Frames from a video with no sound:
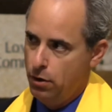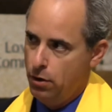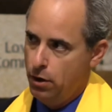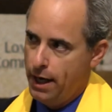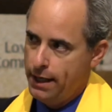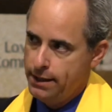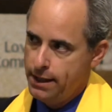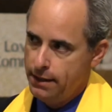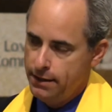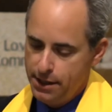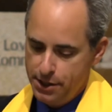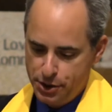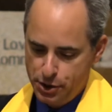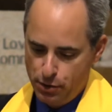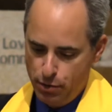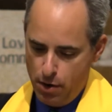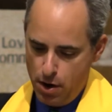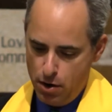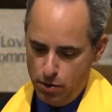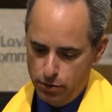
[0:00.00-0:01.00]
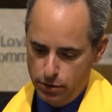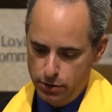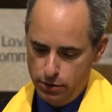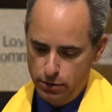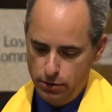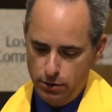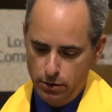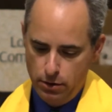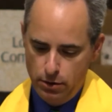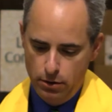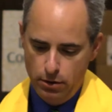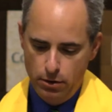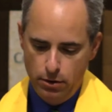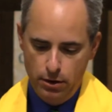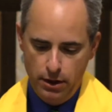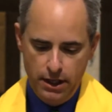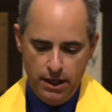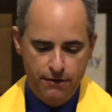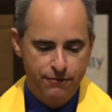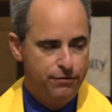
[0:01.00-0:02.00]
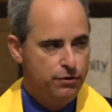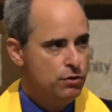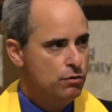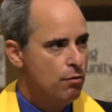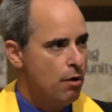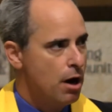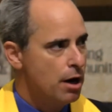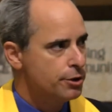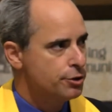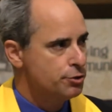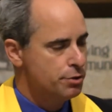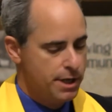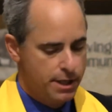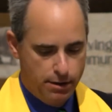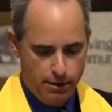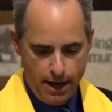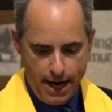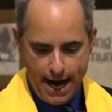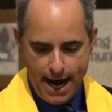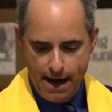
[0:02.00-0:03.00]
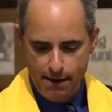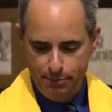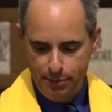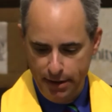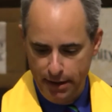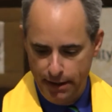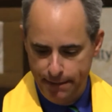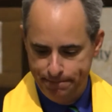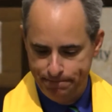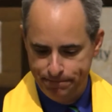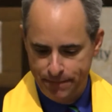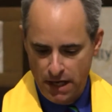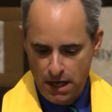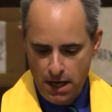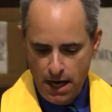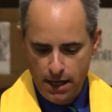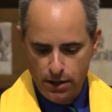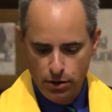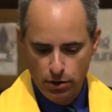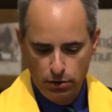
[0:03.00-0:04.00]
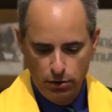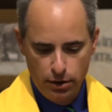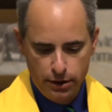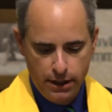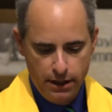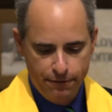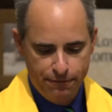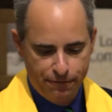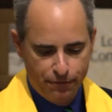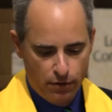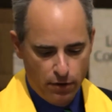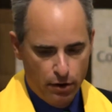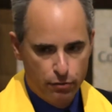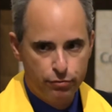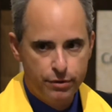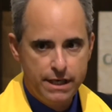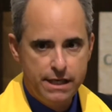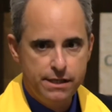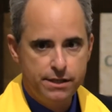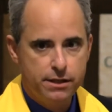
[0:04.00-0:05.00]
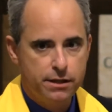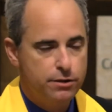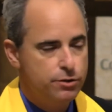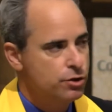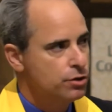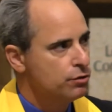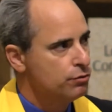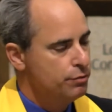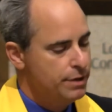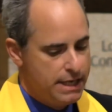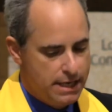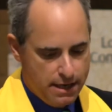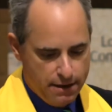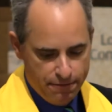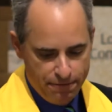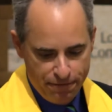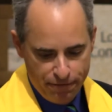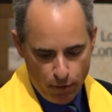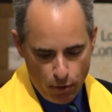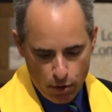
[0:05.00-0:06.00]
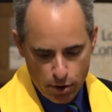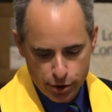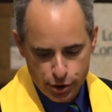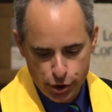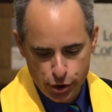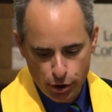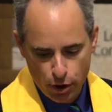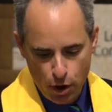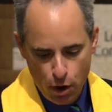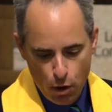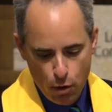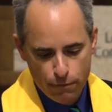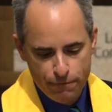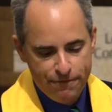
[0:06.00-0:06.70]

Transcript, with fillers: And then this quote if you are trigger happy and you're looking for a reason to reinforce your own